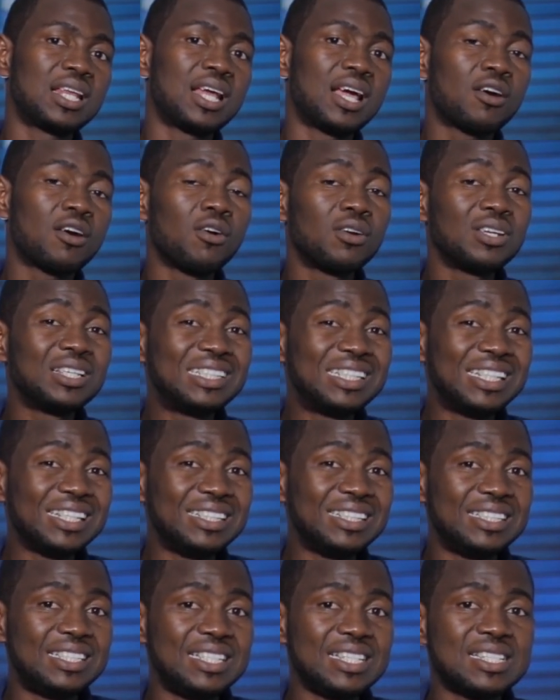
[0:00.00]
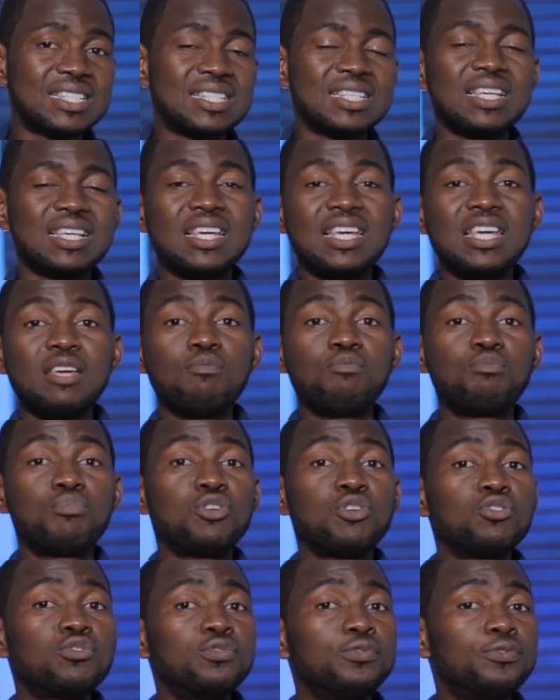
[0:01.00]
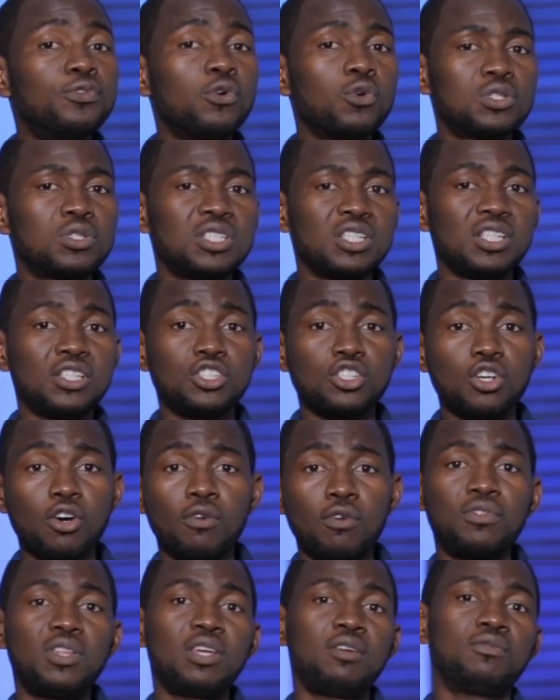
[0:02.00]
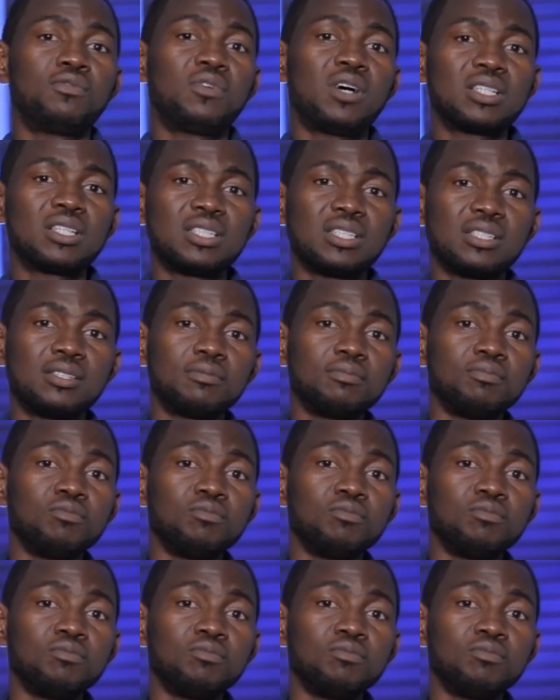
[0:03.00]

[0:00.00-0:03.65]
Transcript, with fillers: I call it the DC input voltage of the inverter.